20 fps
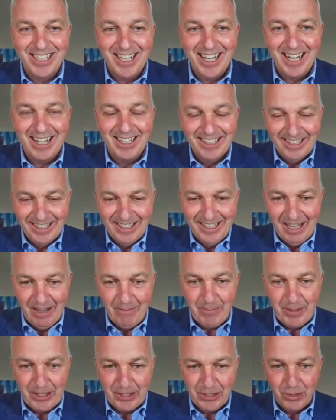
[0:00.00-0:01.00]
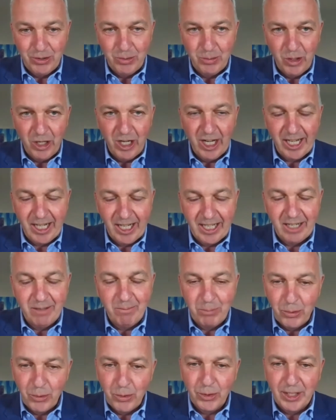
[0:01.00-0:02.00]
a bit too widely and
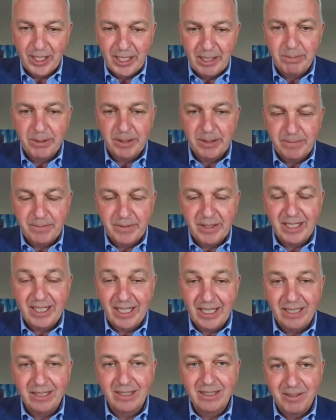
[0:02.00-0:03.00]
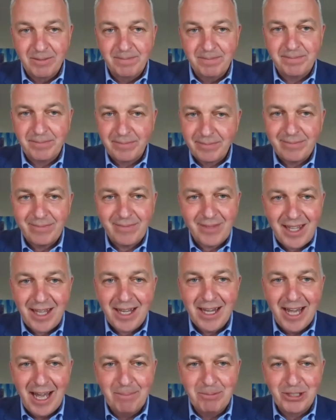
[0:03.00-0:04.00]
broadly, but it is
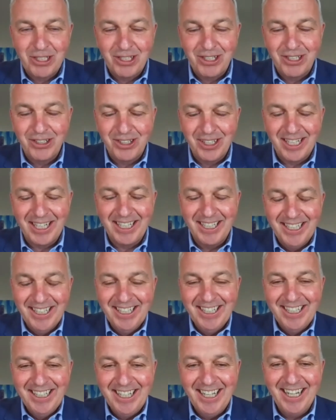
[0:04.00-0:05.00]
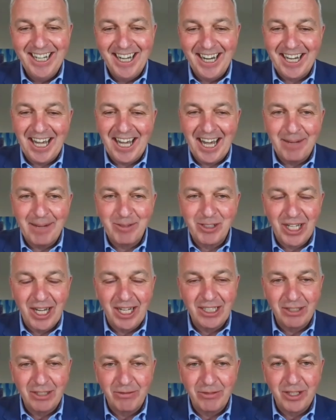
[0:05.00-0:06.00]
absolutely a game
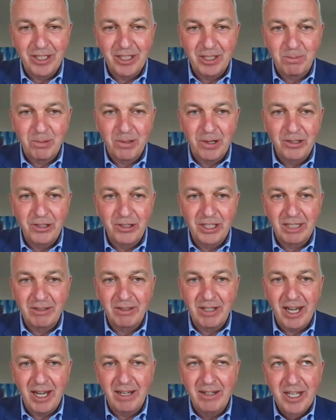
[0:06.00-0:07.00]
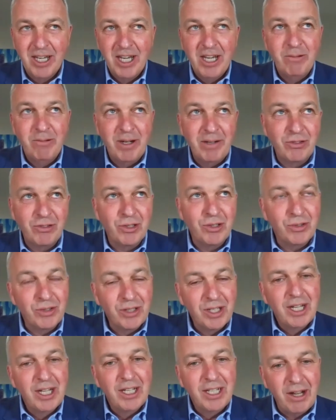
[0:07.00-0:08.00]
changer for this project. We've
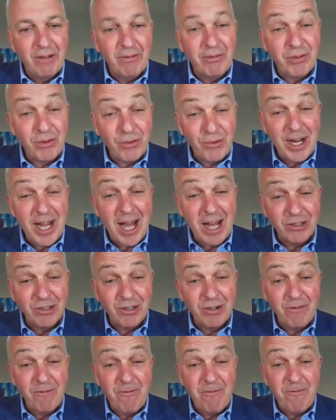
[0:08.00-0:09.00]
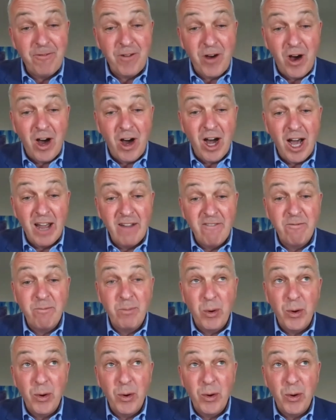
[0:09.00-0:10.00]
drilled
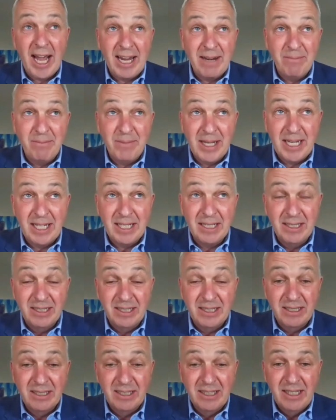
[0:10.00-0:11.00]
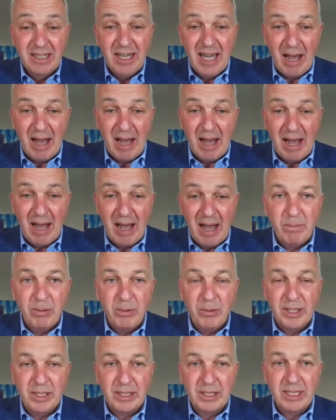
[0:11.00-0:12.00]
305.8 meters at
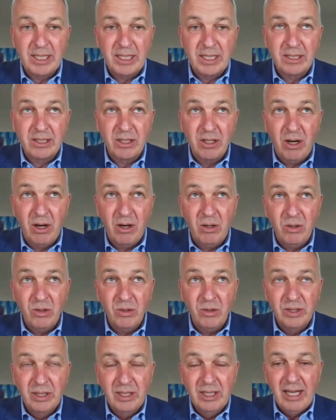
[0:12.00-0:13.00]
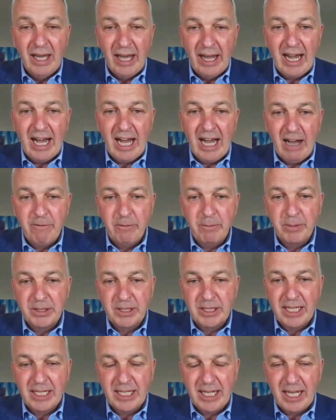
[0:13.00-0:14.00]
1.6 gold and
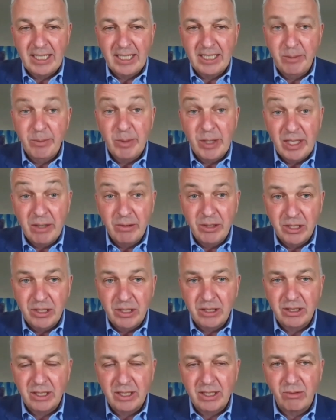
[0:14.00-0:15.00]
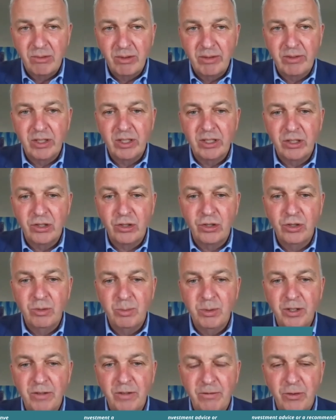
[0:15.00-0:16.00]
0.5% antimony, which is equivalent to
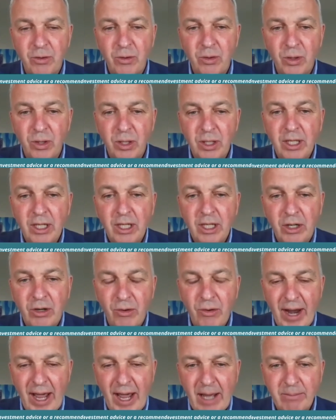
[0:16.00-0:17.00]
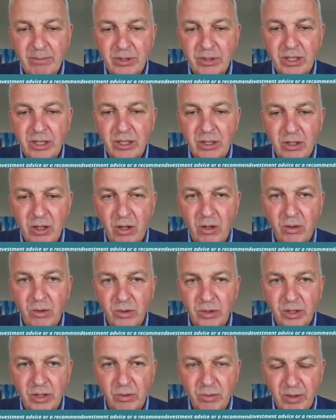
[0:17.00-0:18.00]
2.4 grams
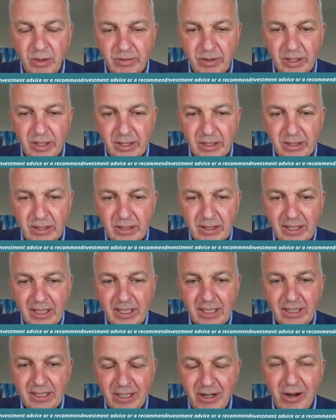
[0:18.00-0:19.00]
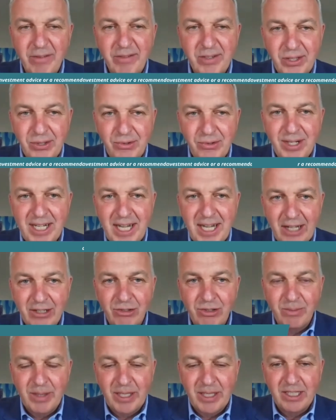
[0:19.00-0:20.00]
gold equivalent. So over
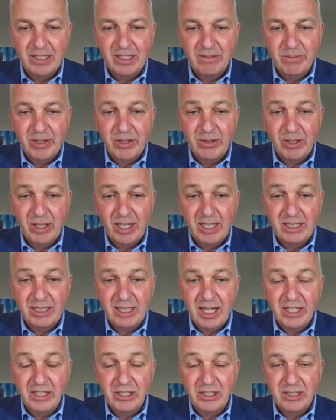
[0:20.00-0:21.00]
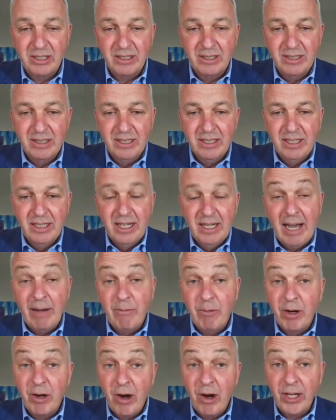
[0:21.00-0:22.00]
300 meters of mineralization, and
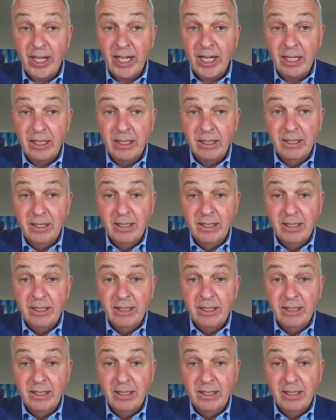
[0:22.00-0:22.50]
we're only